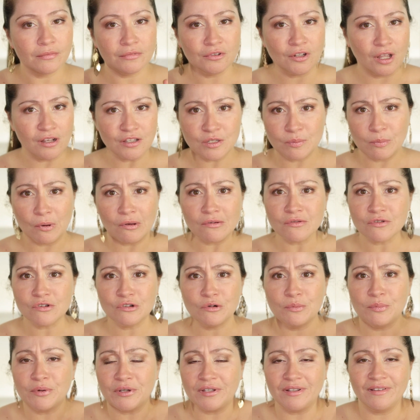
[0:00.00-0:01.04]
not
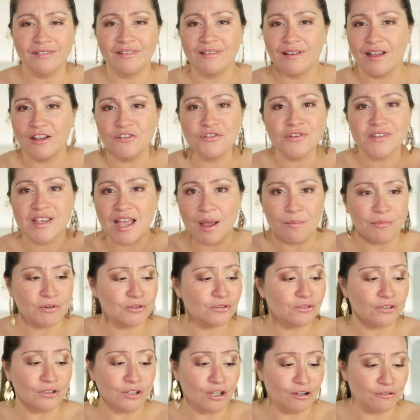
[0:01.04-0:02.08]
sponsored, but I just happen
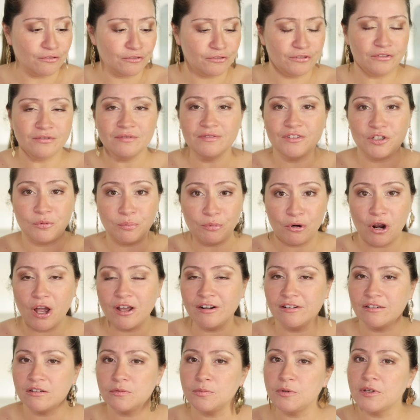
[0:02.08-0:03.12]
to love their
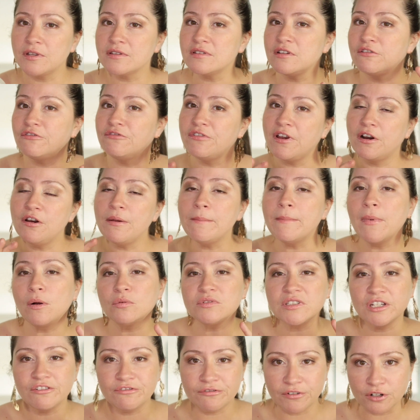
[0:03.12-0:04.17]
products because they're very
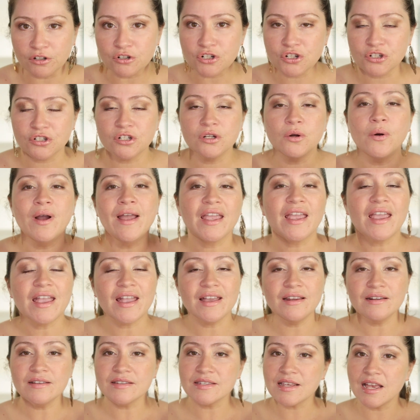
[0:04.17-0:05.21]
multifunctional,
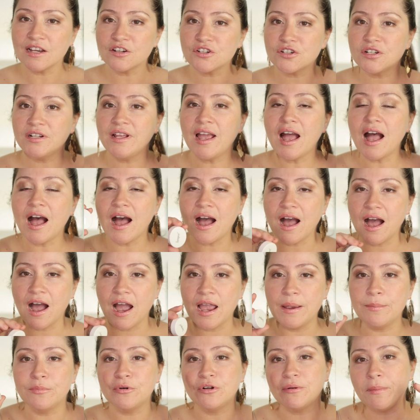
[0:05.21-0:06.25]
and is actually a
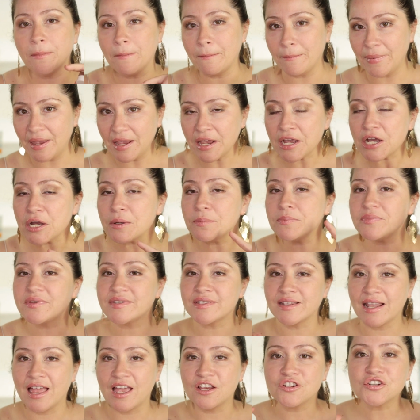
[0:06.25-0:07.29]
hybrid makeup
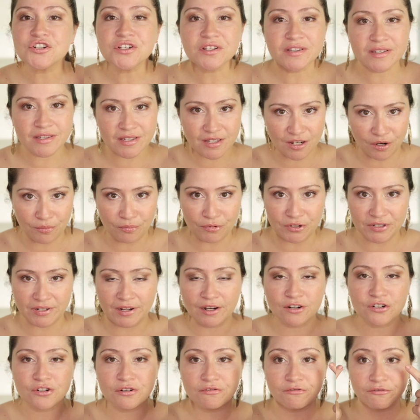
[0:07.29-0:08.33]
/ sun
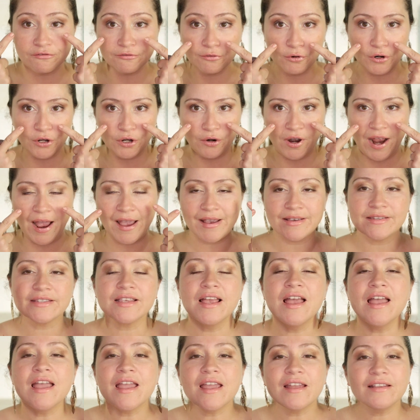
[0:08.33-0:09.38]
protection for your eyes.
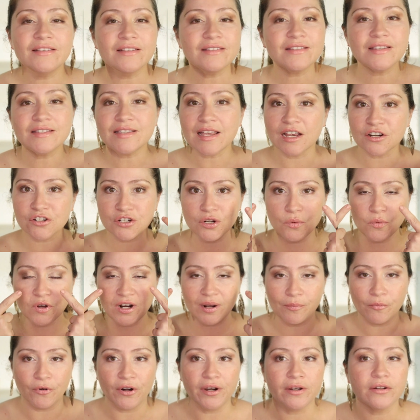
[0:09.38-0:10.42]
And this is actually what
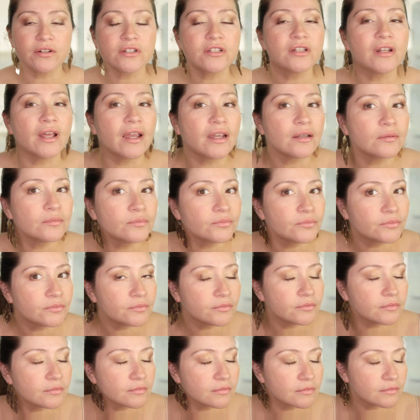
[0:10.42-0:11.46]
I'm wearing today.
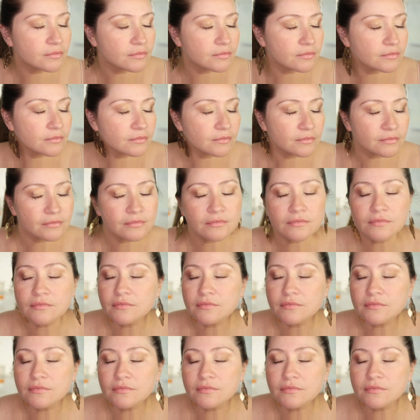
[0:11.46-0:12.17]
I'm wearing the